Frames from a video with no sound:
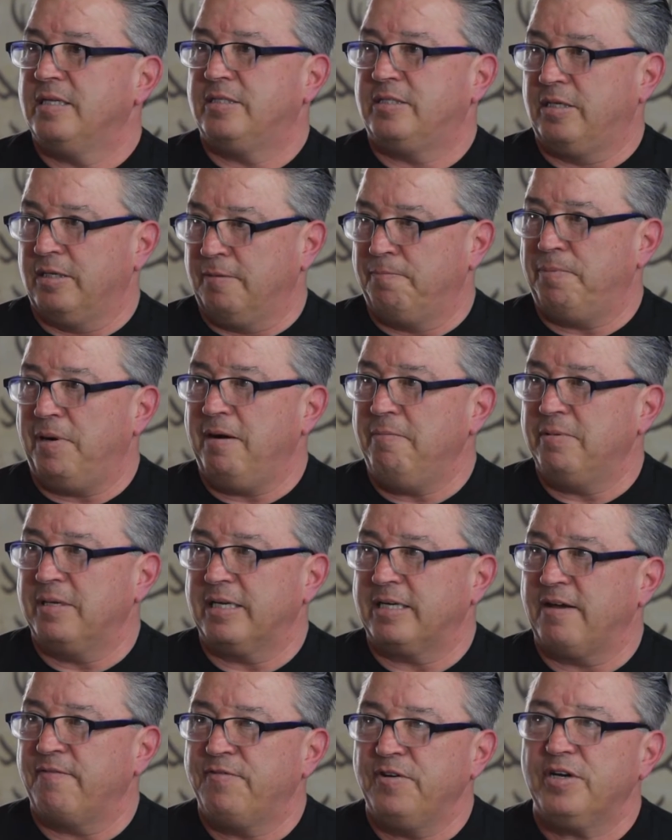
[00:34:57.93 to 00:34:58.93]
to the
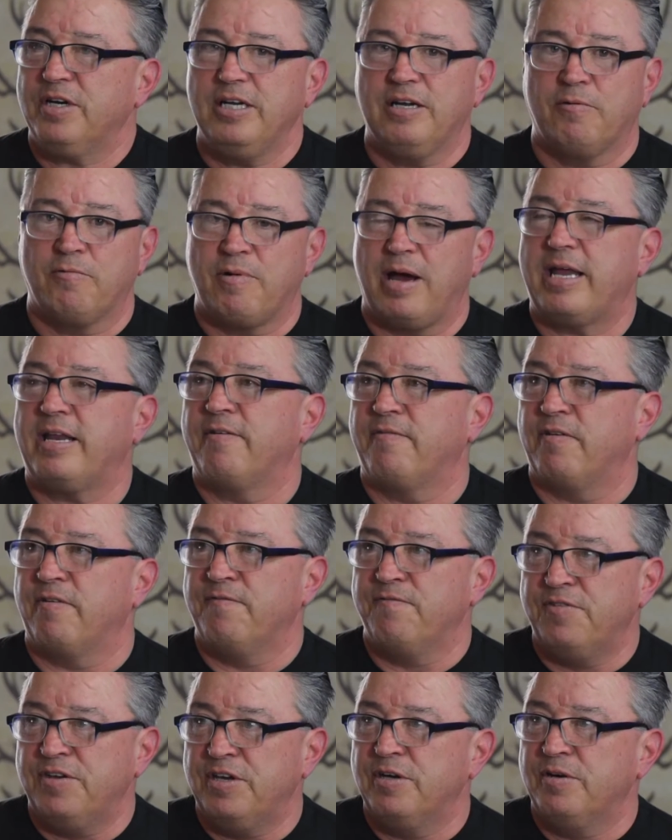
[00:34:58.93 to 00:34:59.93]
public, if you're going to write a
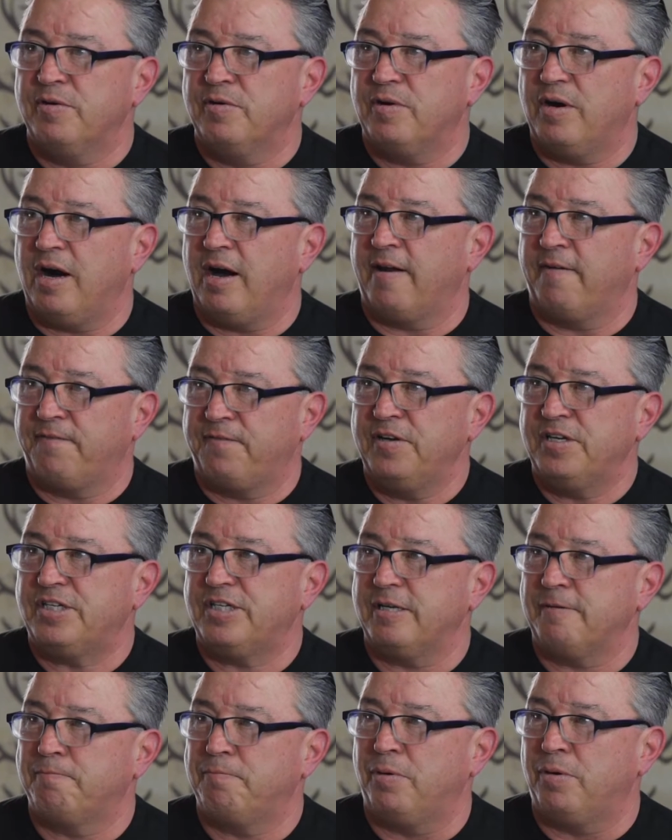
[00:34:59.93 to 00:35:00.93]
review on a
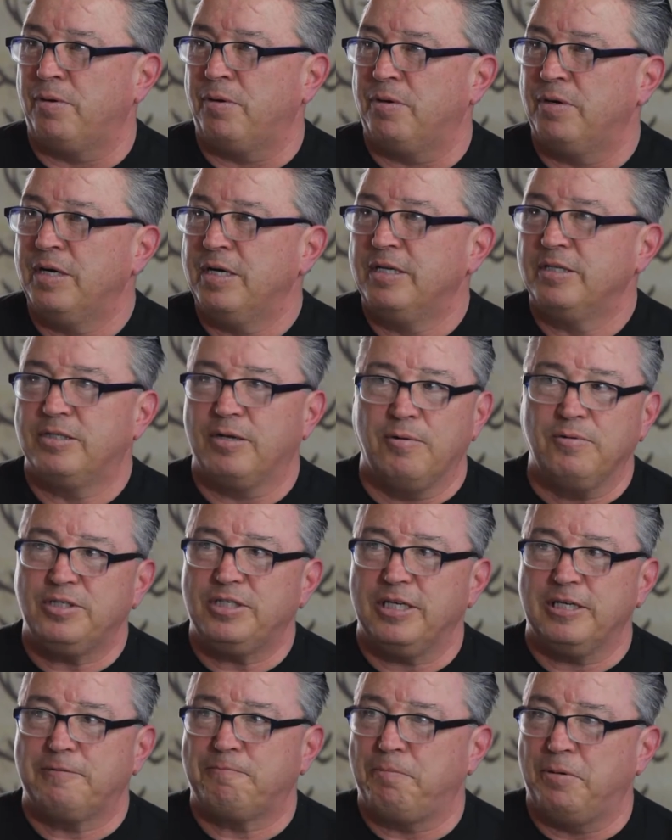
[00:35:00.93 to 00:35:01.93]
fishing pole, don't
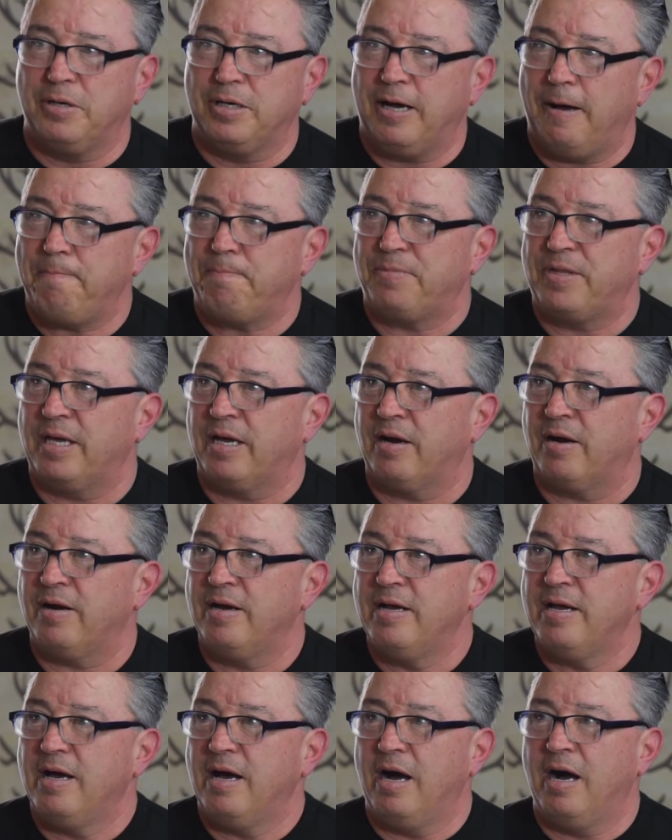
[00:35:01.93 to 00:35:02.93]
just put up there,
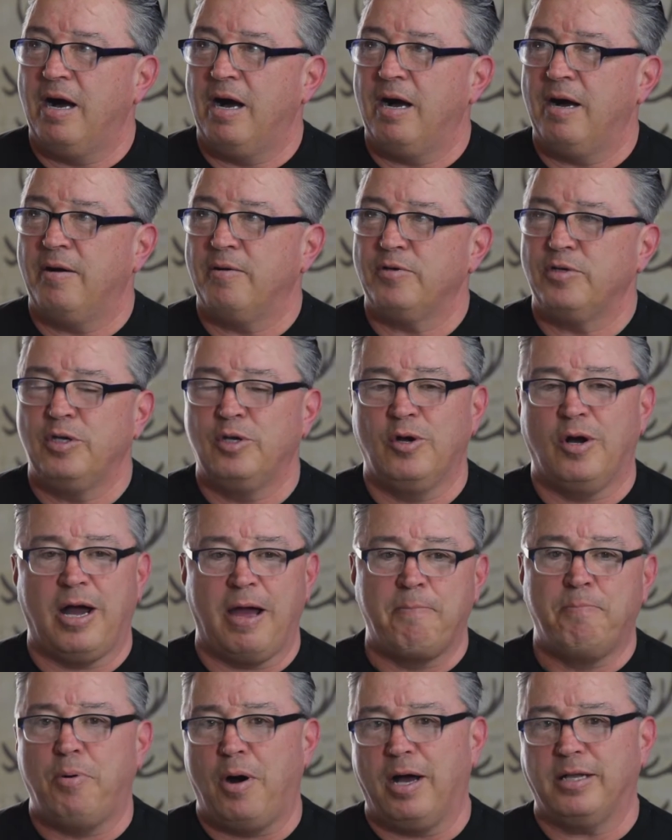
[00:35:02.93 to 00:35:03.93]
I
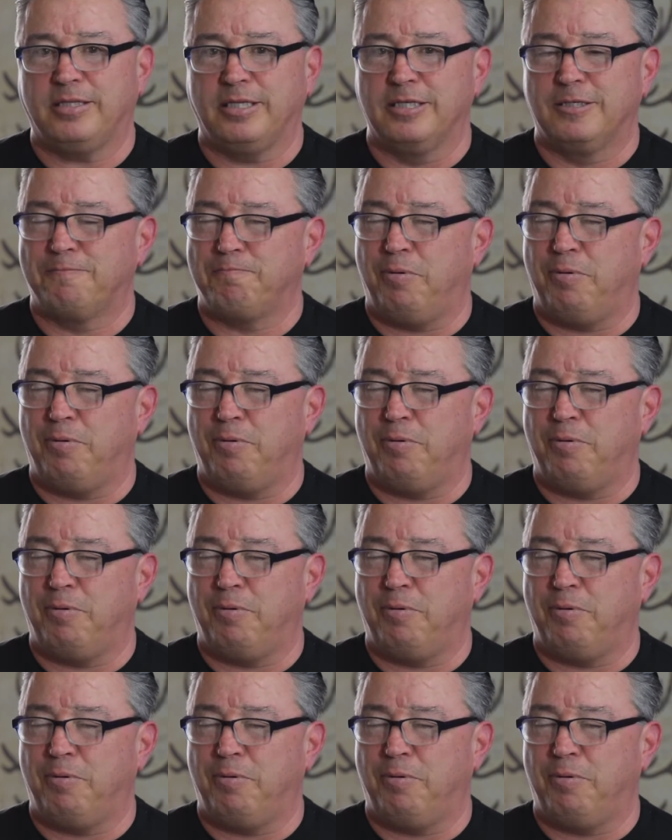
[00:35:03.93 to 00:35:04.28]
bought this